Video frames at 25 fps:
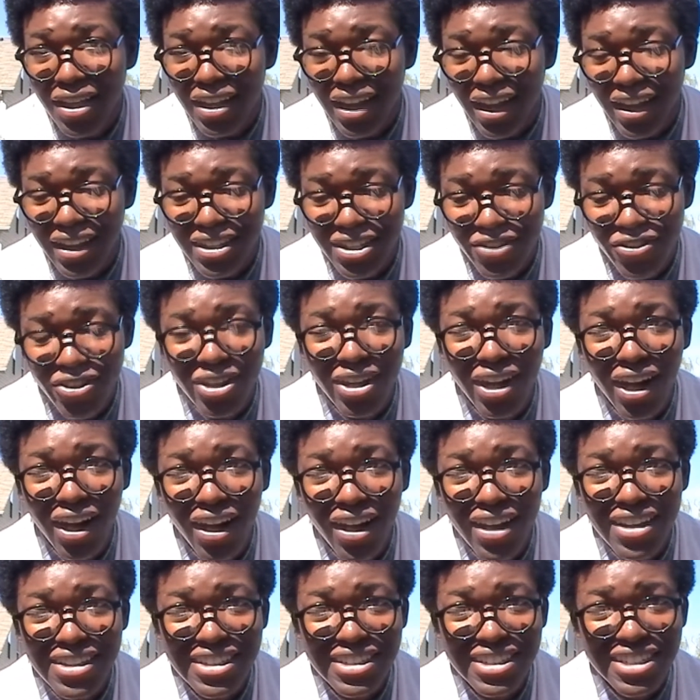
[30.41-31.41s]
like different
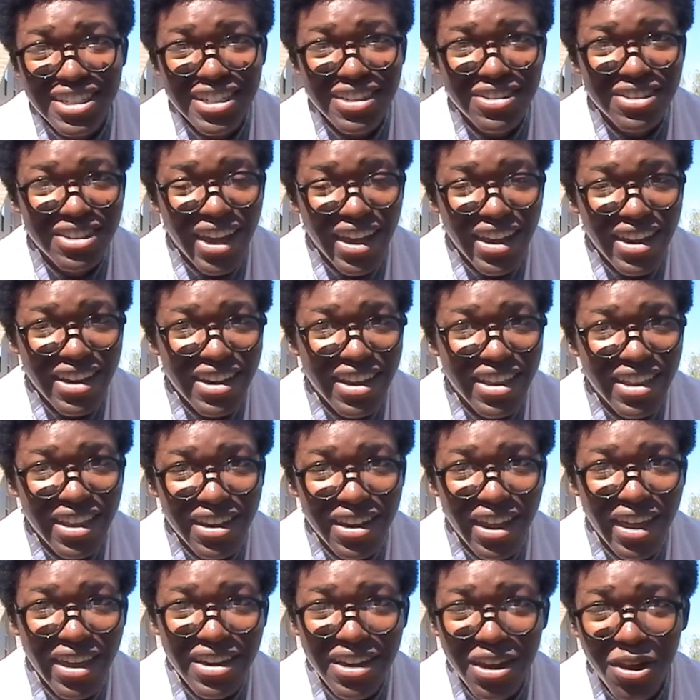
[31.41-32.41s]
guys that she dated
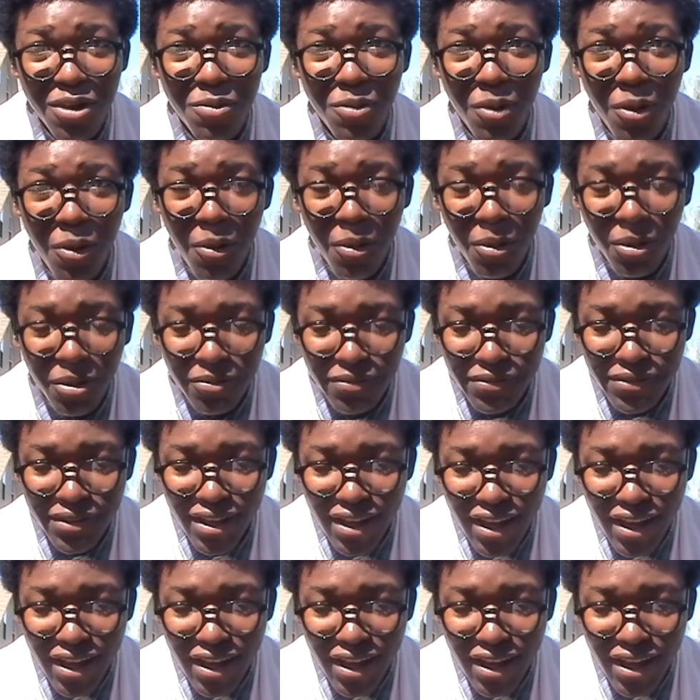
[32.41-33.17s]
and they did her wrong.